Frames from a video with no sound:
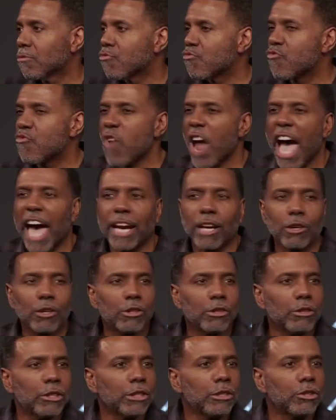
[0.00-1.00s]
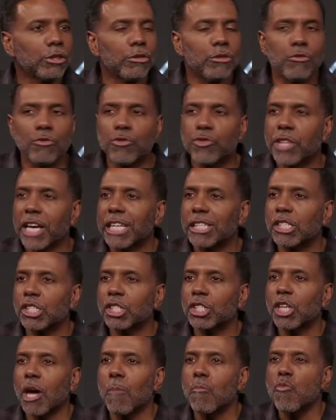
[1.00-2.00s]
Radical until you think
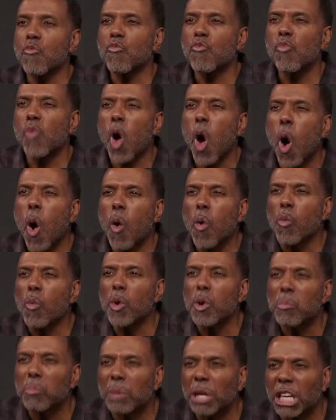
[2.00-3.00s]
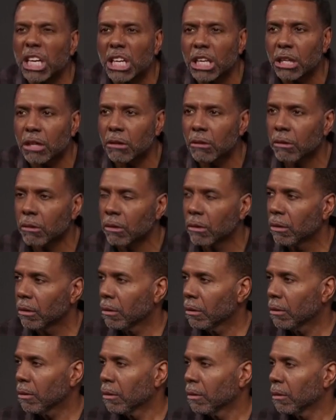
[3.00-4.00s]
something wrong with me
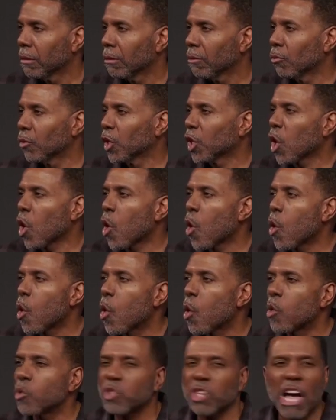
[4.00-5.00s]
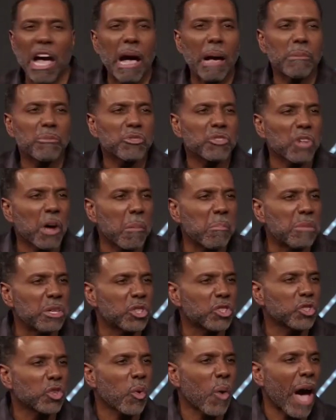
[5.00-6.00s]
when the whole time something
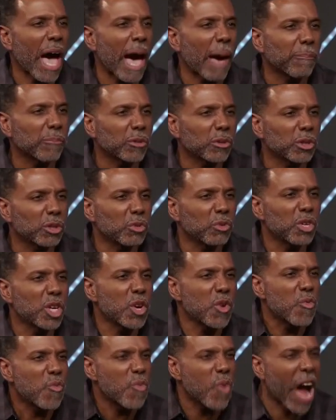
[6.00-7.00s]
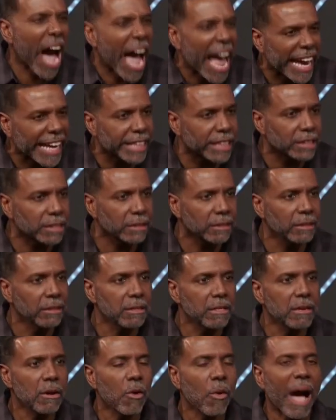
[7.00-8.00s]
is so absolutely right,
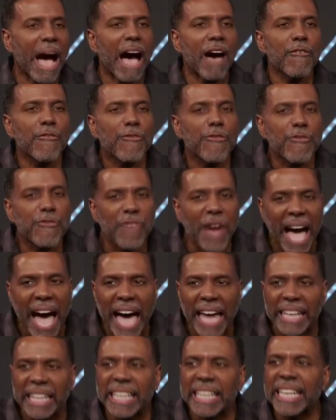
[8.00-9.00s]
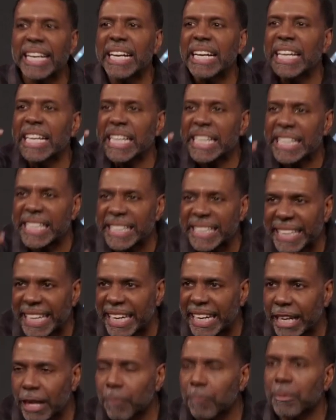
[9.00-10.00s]
I finally
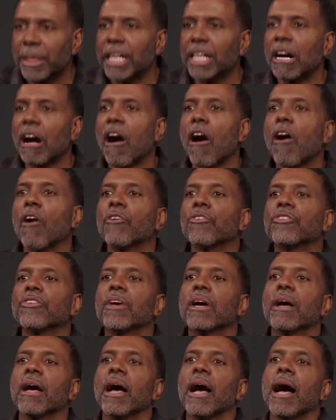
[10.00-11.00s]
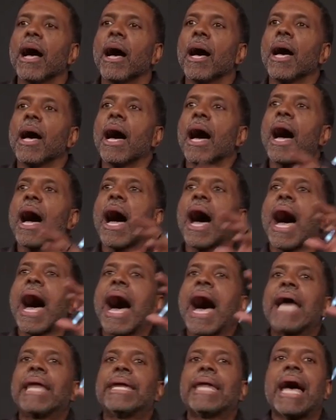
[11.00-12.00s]
get it because
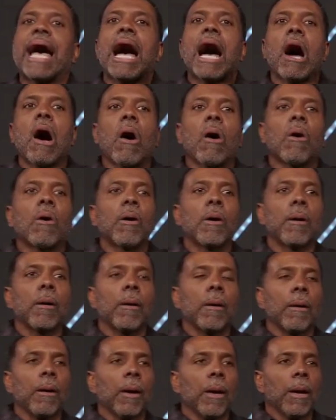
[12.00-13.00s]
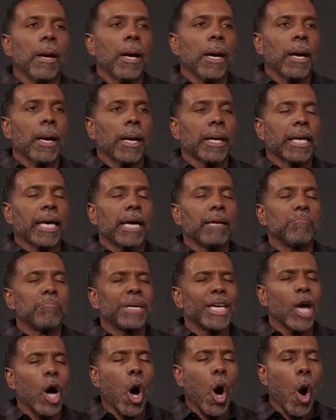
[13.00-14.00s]
I now can
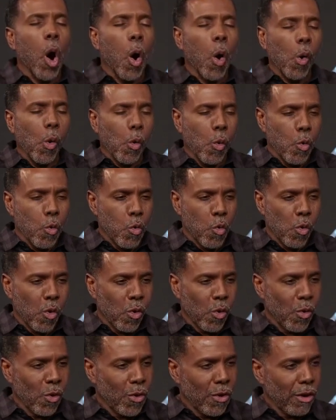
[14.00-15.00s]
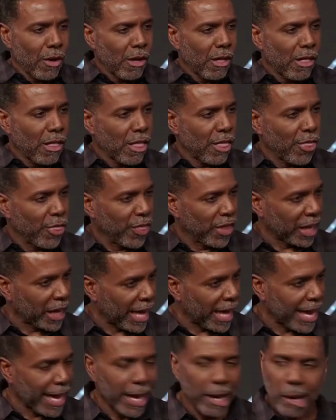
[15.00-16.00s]
behold the Lamb.